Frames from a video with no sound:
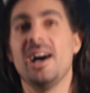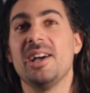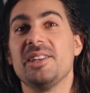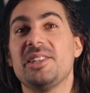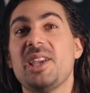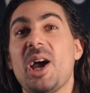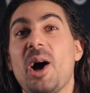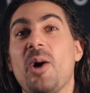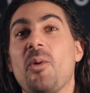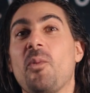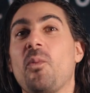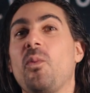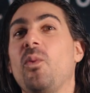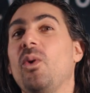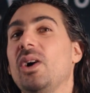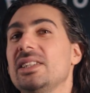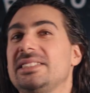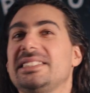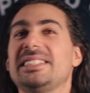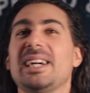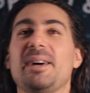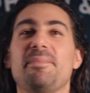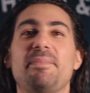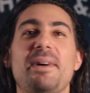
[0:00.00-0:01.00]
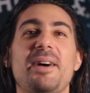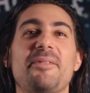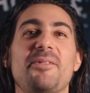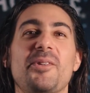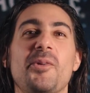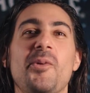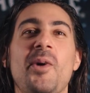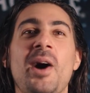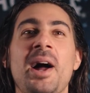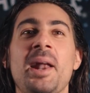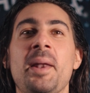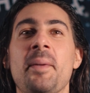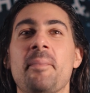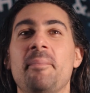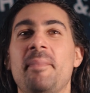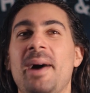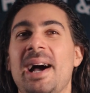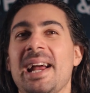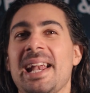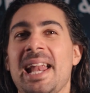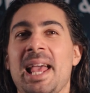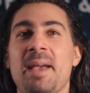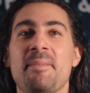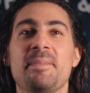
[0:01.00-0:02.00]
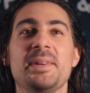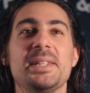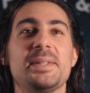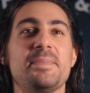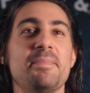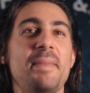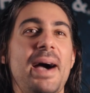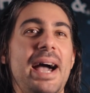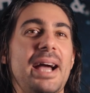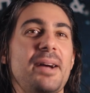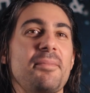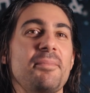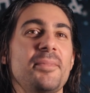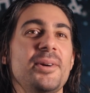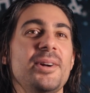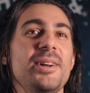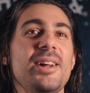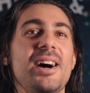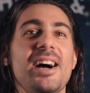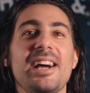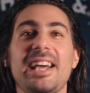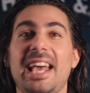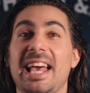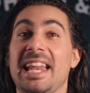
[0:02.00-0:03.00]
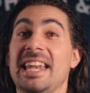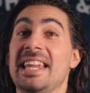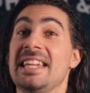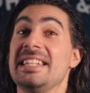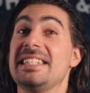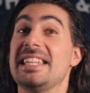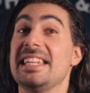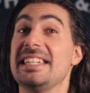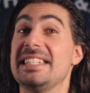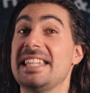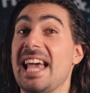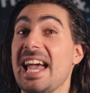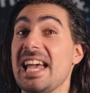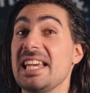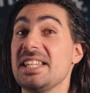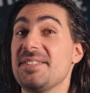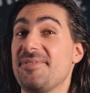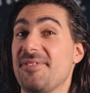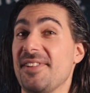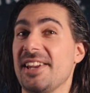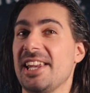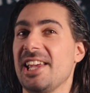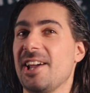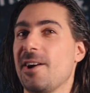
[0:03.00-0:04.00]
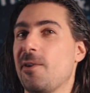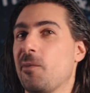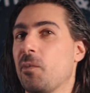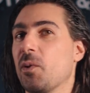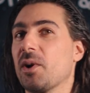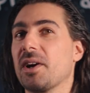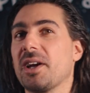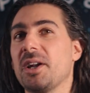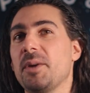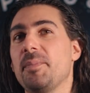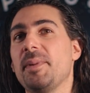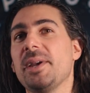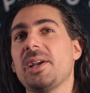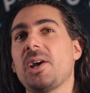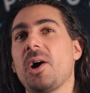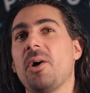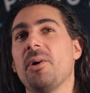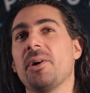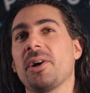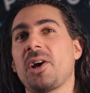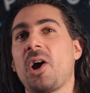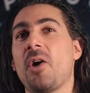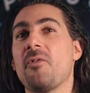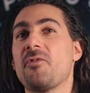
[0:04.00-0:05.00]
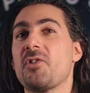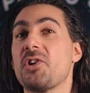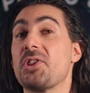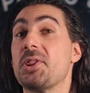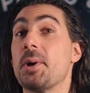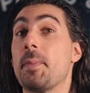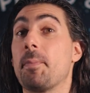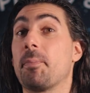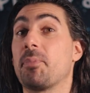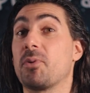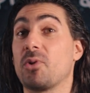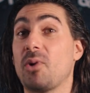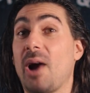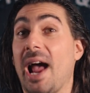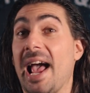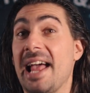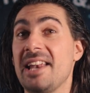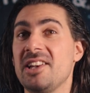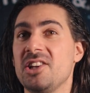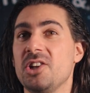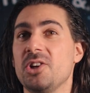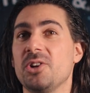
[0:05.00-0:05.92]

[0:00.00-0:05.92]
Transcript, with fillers: Yo, what's up everyone? My name is Mac Murdoch, and in today's video, we're gonna be going over the brand